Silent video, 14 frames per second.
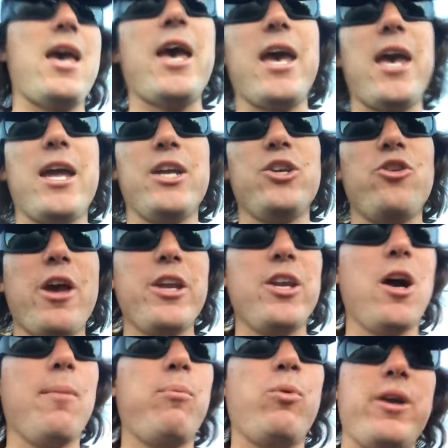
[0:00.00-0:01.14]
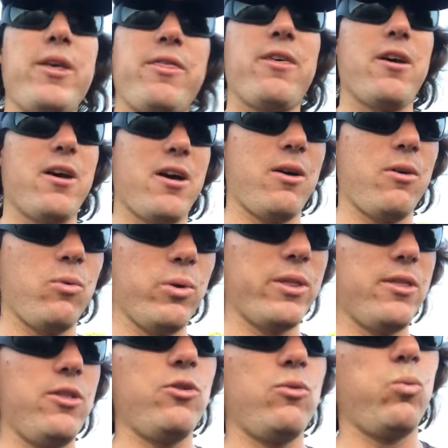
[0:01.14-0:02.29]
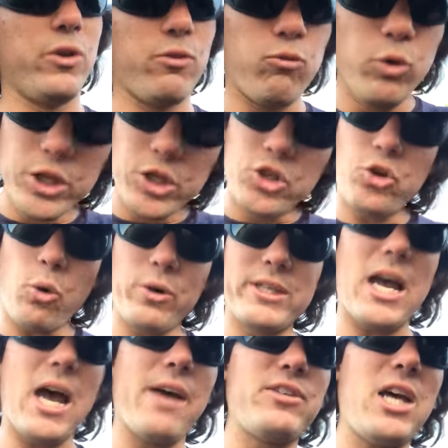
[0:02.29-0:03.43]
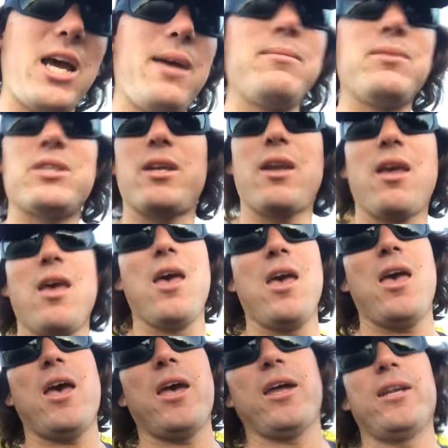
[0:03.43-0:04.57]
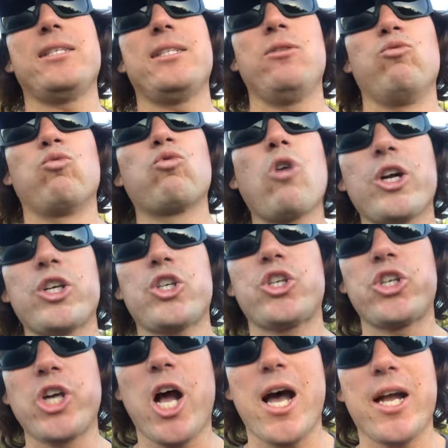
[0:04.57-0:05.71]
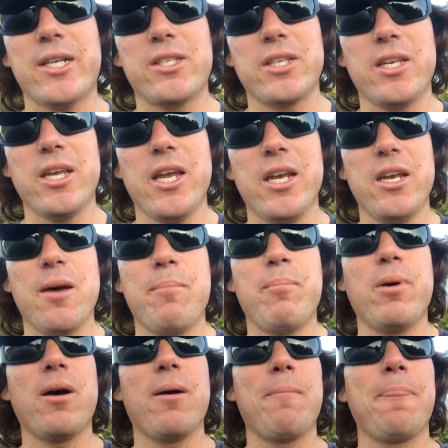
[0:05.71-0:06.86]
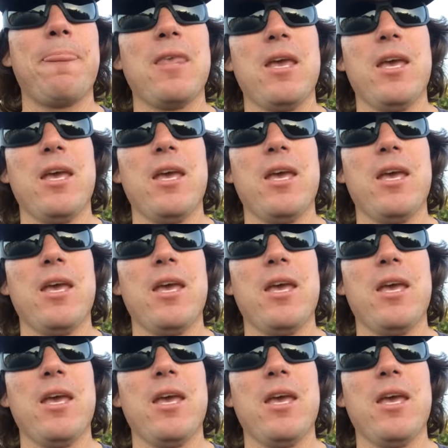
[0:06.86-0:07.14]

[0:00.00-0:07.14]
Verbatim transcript: And you end up with, uh, with, with really short dive times and, and rushed shots and you end up um,